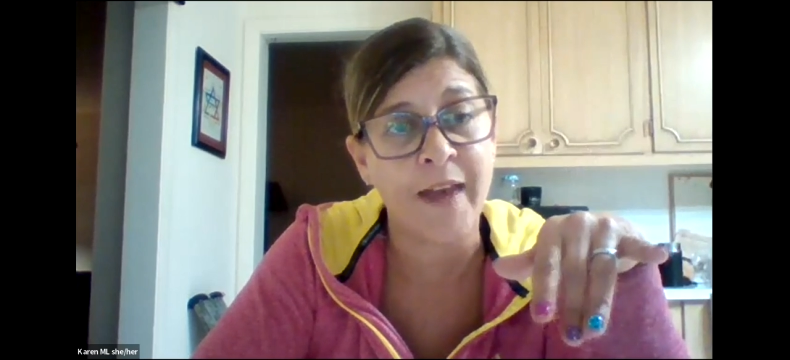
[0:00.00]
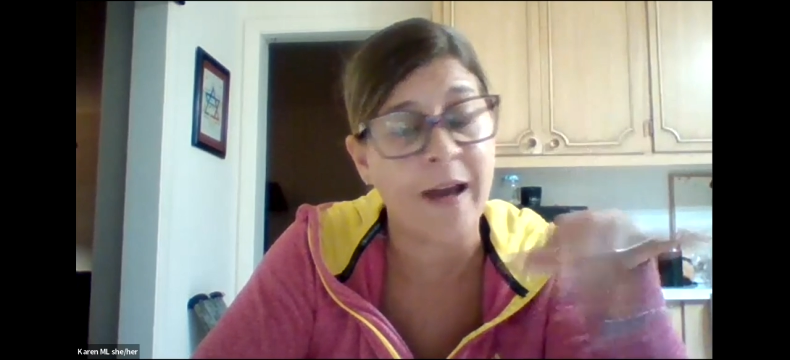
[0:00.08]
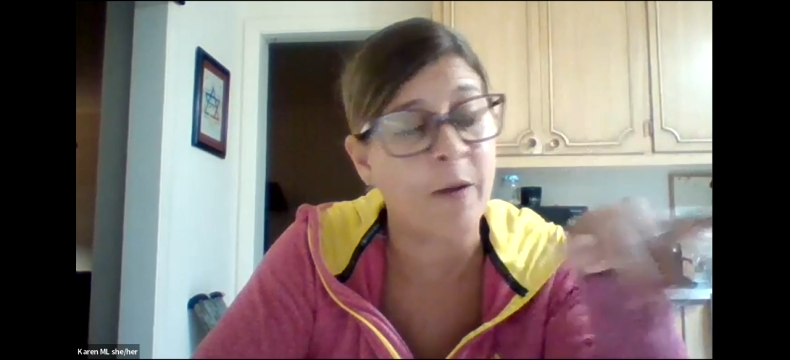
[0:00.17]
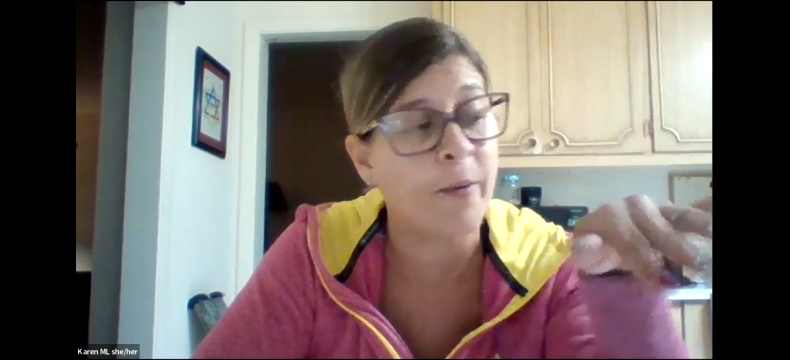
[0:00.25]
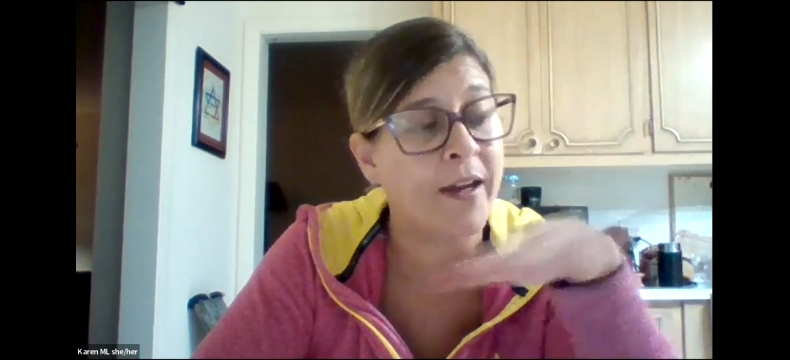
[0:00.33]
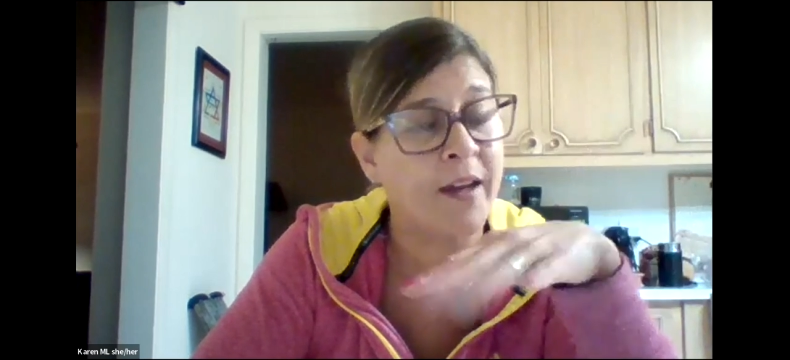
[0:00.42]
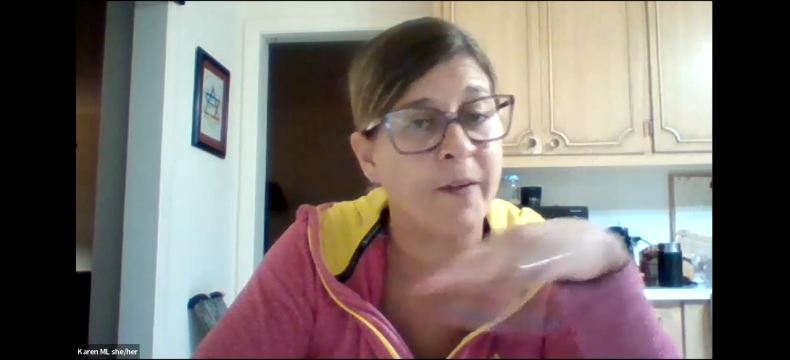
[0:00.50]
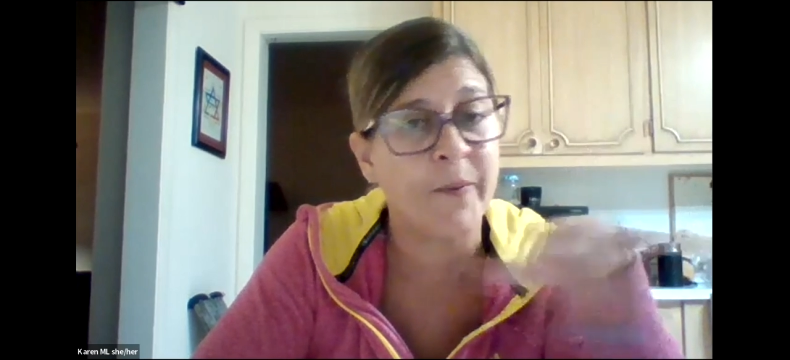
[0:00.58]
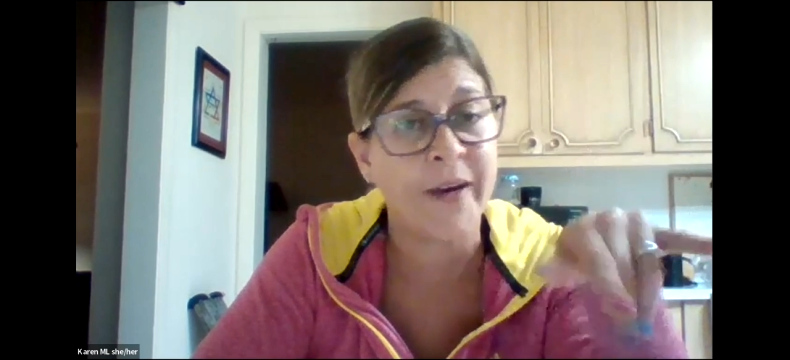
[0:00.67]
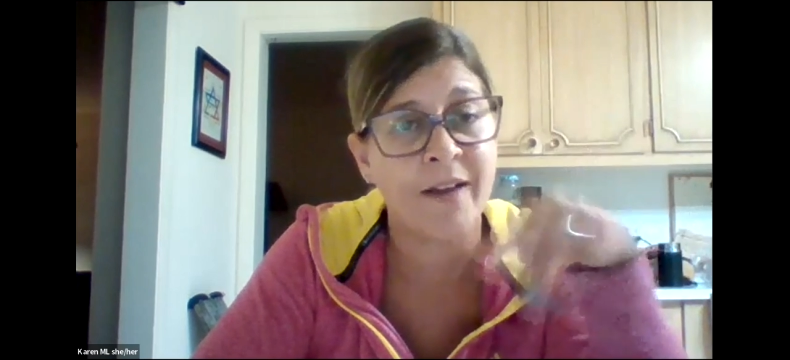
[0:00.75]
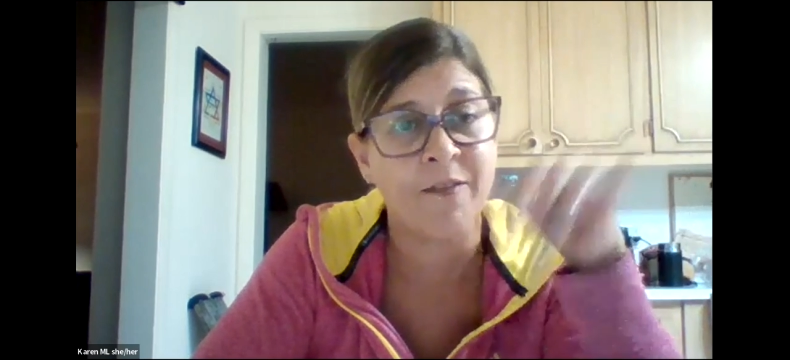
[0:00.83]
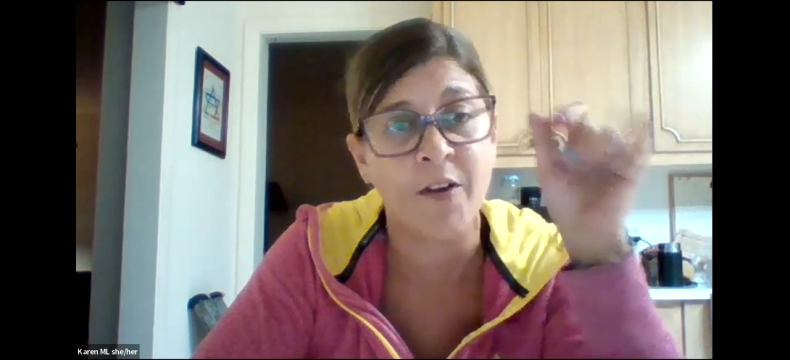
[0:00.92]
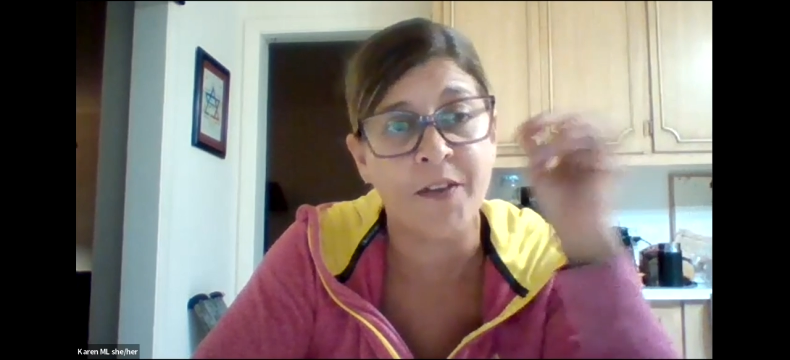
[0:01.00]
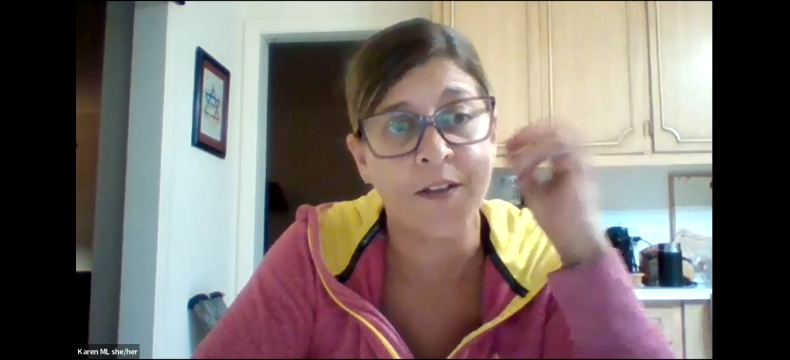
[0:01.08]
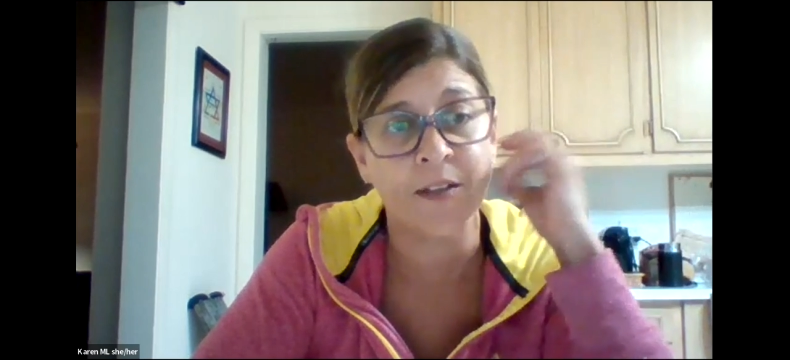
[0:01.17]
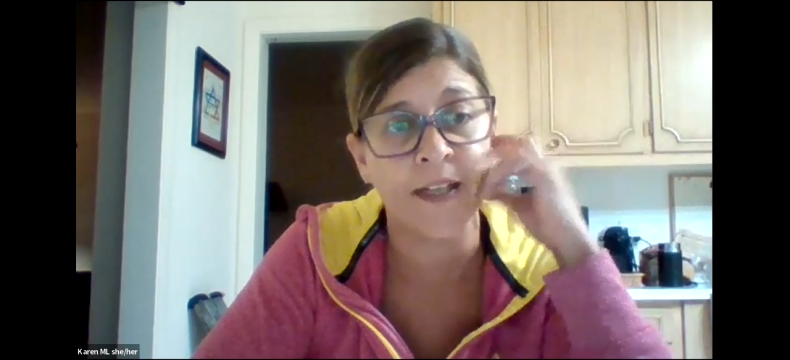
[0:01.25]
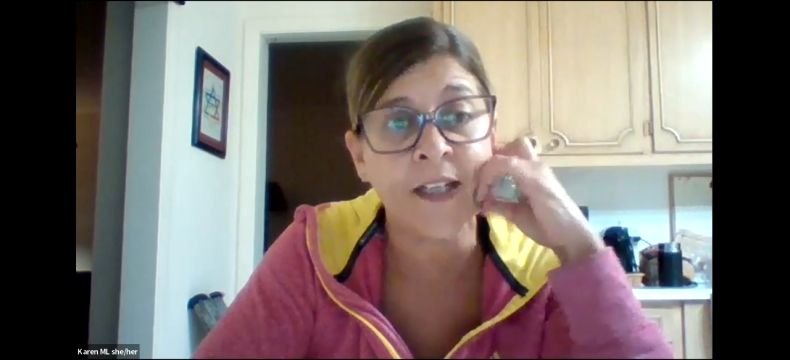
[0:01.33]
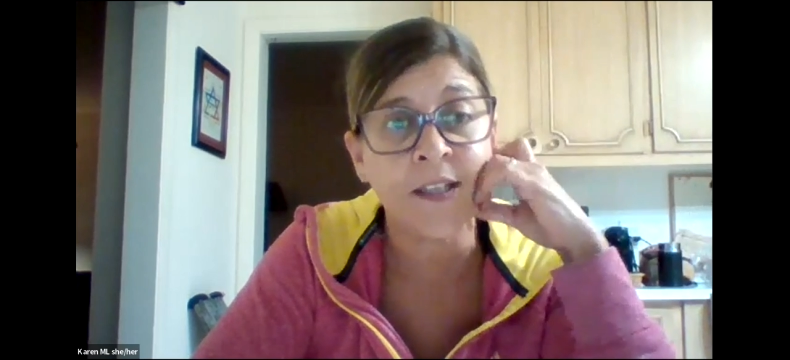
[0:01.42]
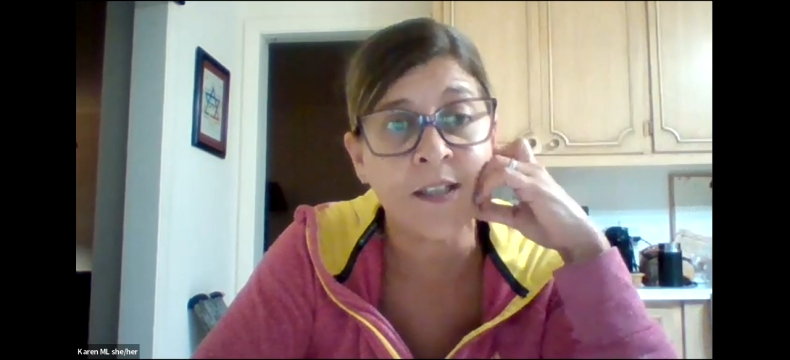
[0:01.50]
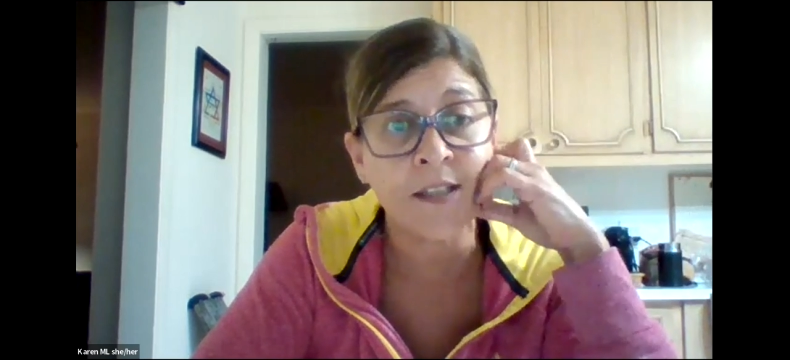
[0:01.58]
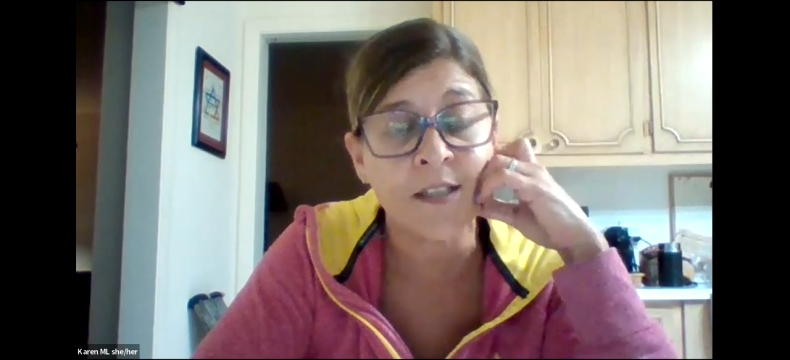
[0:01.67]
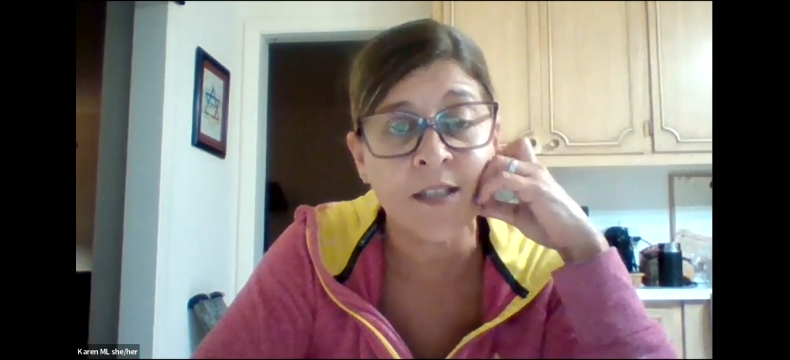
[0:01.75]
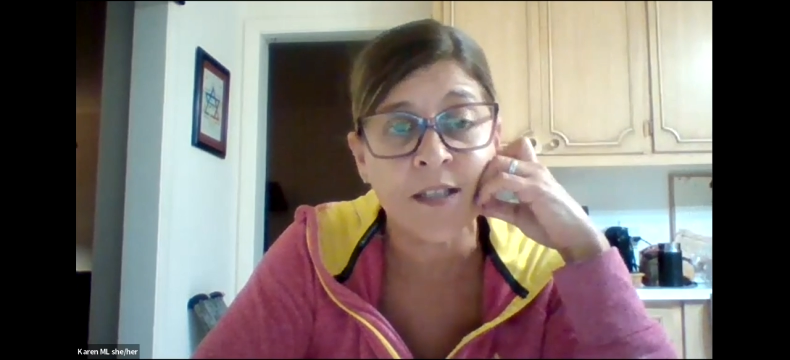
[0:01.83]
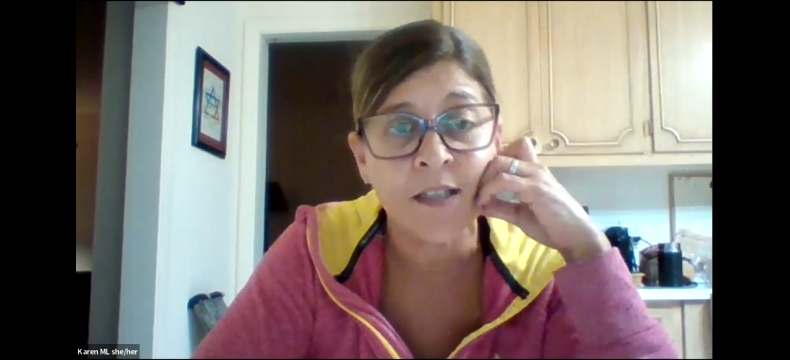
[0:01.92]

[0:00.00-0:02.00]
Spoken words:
That way we have all the links.